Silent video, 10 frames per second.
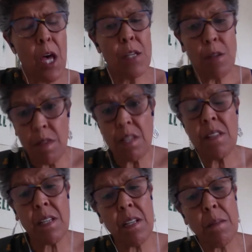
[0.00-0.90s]
So this
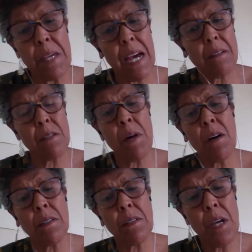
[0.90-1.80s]
is going to be our
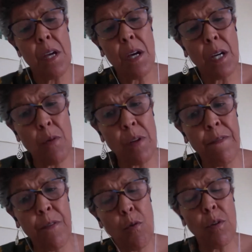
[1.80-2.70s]
demand going
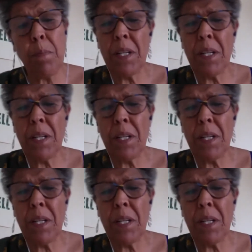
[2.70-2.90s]
forward.